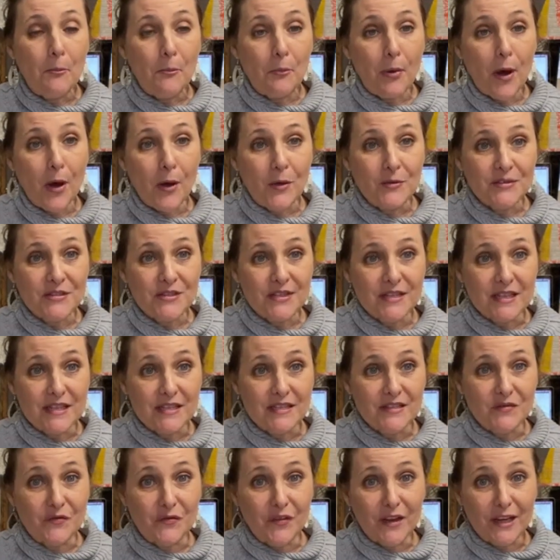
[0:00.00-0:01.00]
post
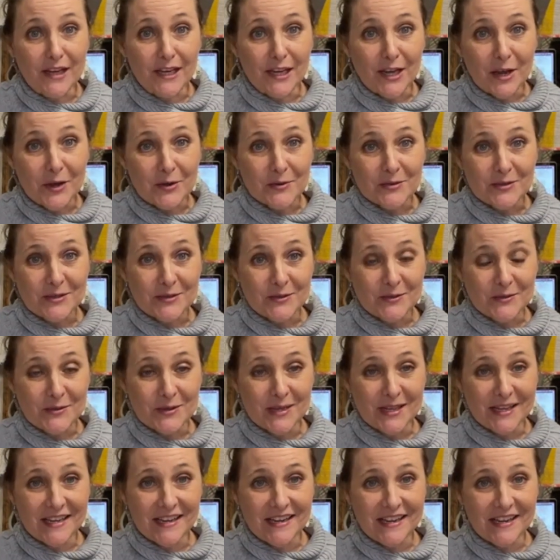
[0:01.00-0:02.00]
this video to
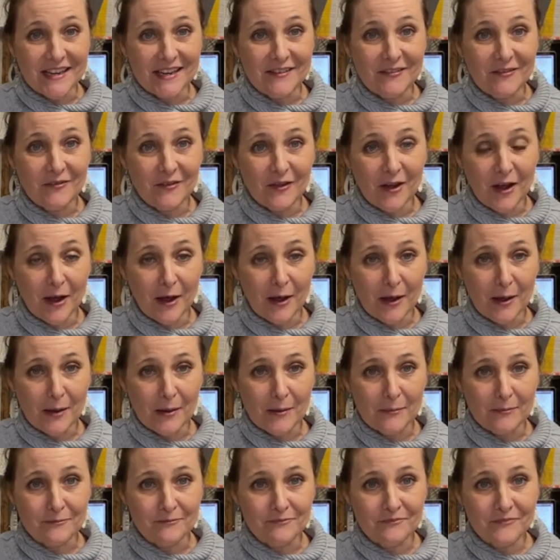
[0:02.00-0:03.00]
the
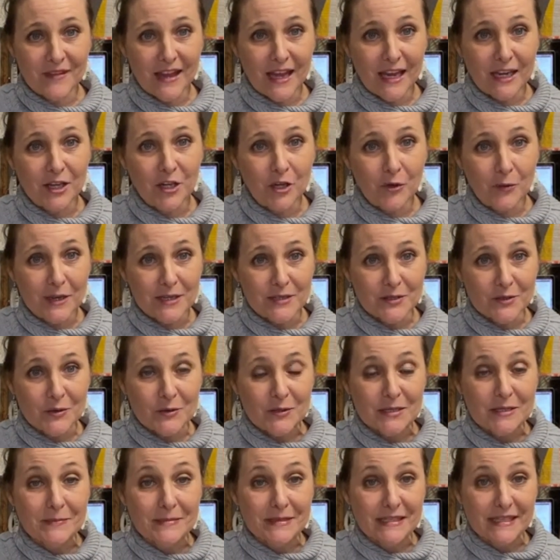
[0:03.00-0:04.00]
AQS
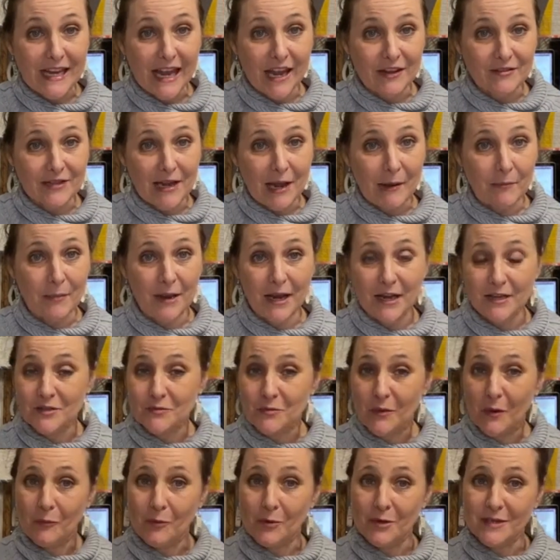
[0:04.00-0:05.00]
Christmas Countdown
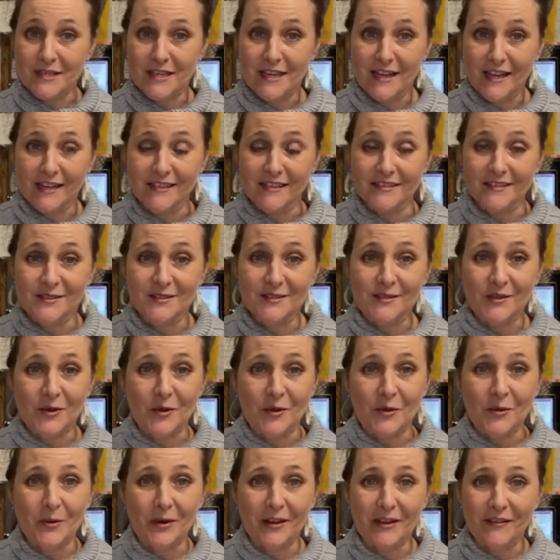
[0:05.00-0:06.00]
page when we're done.
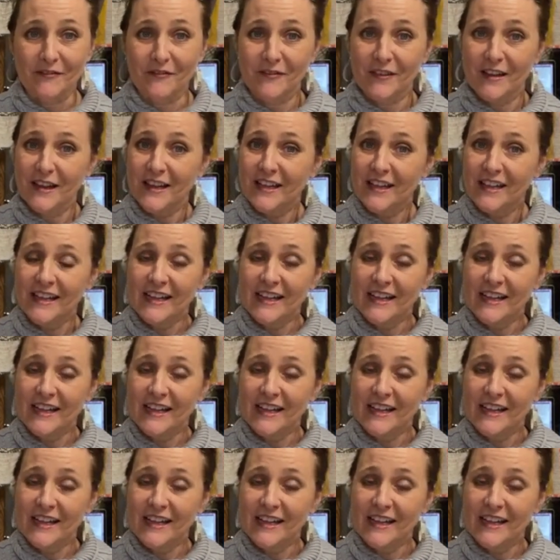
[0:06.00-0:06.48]
So if